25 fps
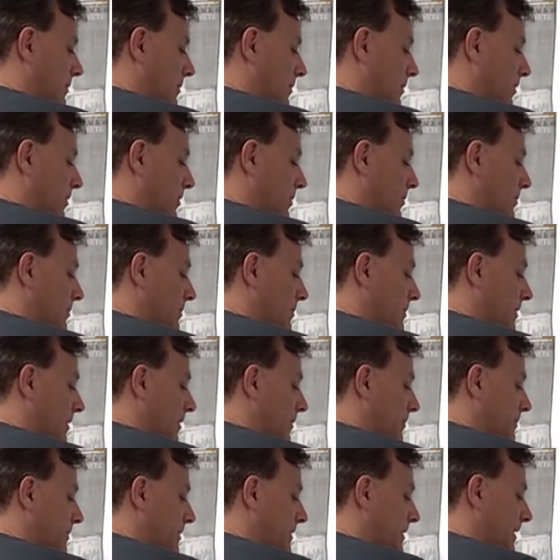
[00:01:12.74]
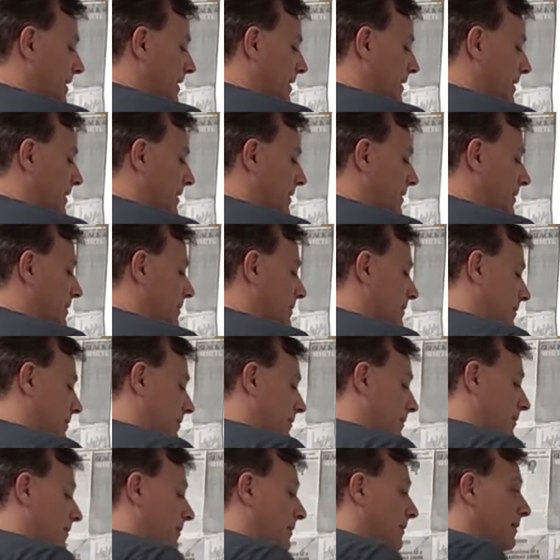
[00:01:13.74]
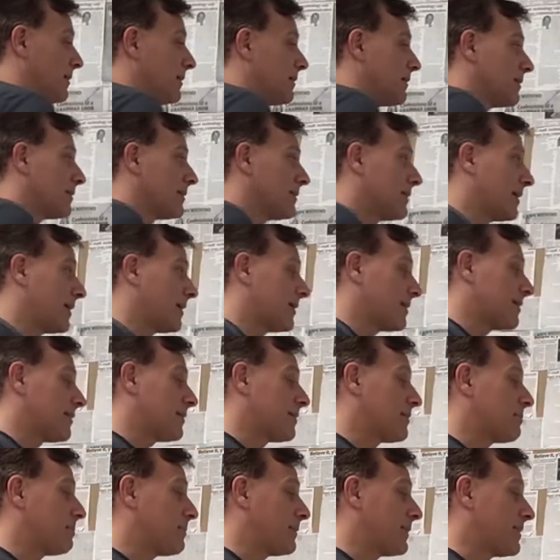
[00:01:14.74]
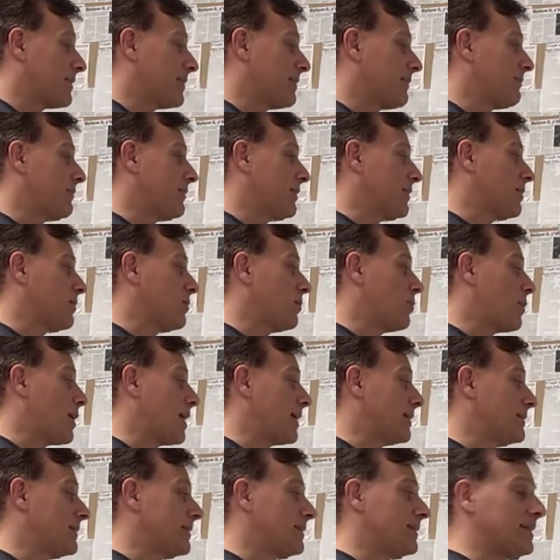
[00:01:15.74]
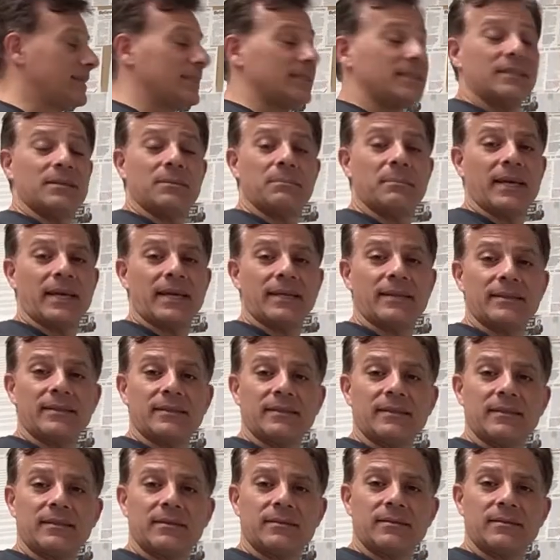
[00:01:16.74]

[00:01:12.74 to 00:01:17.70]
Q sub D, that is a specific quantity demanded,